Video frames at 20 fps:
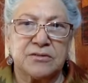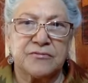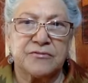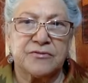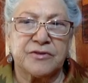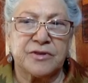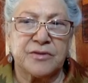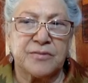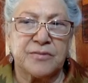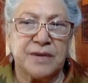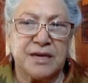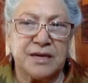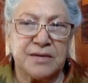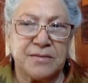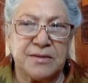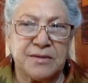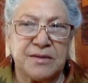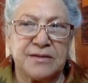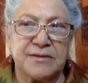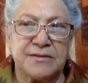for the
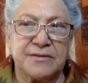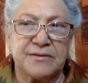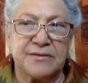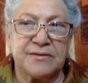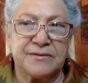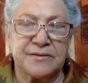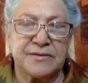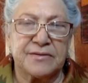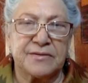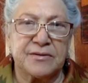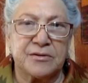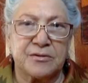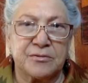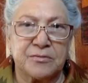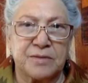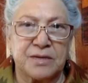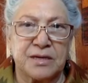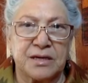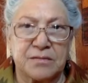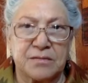babies that are
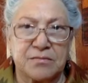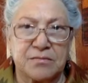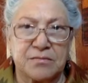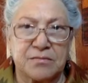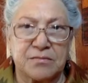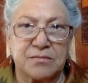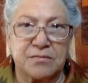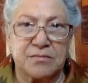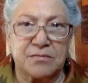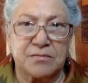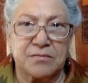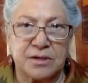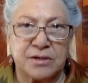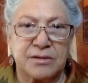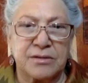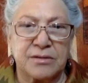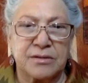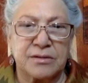being born.